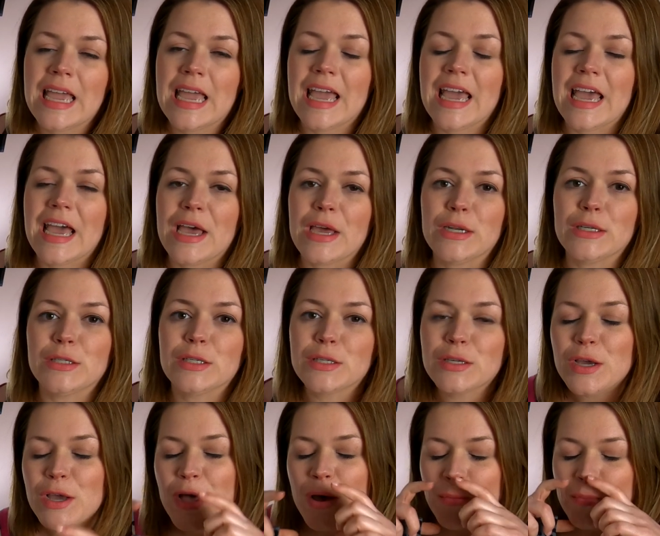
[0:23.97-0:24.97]
and
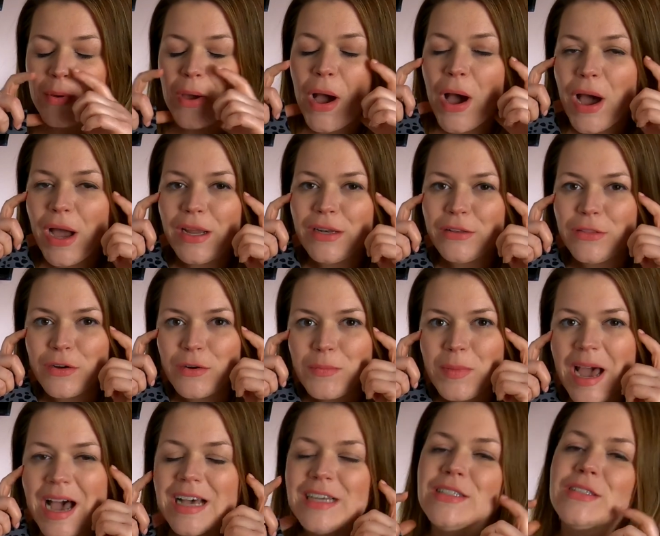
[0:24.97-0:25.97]
behind their
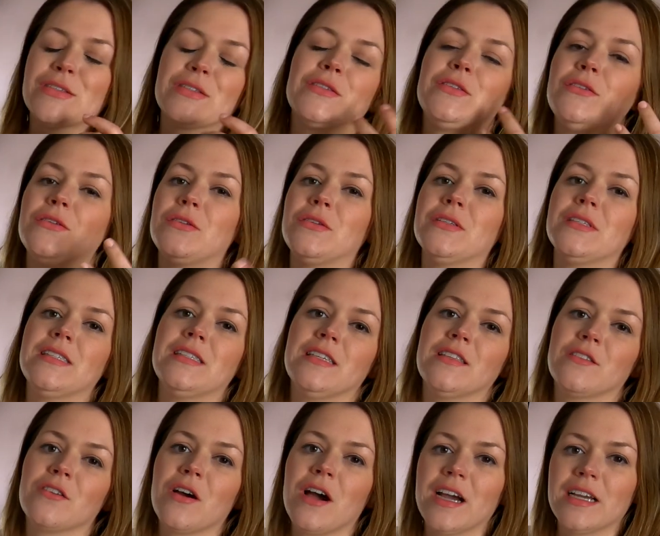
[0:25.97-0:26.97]
masks you can see
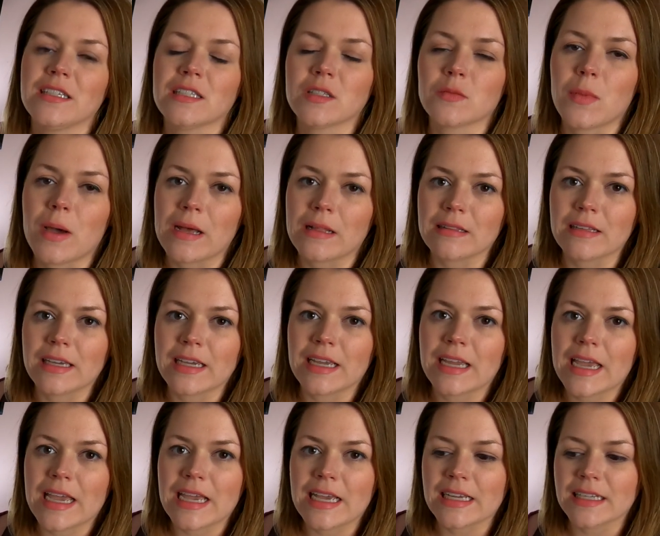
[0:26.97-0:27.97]
their eyes
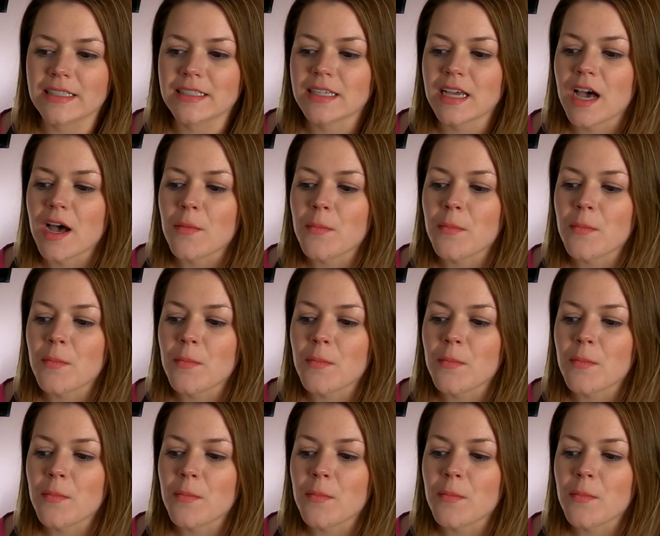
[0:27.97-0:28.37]
smiling, and